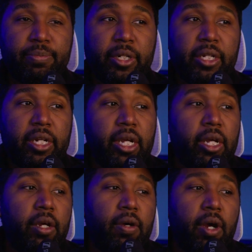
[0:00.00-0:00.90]
But
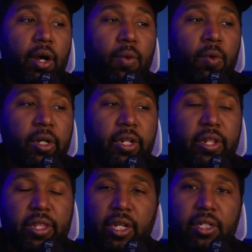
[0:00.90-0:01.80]
one of
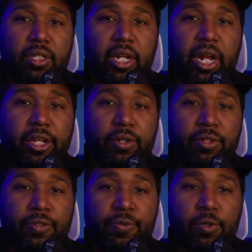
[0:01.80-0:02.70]
the things that I
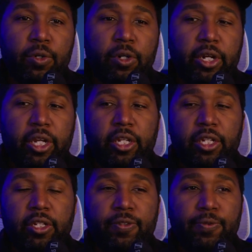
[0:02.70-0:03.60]
use it for
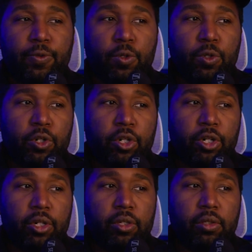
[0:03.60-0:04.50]
is for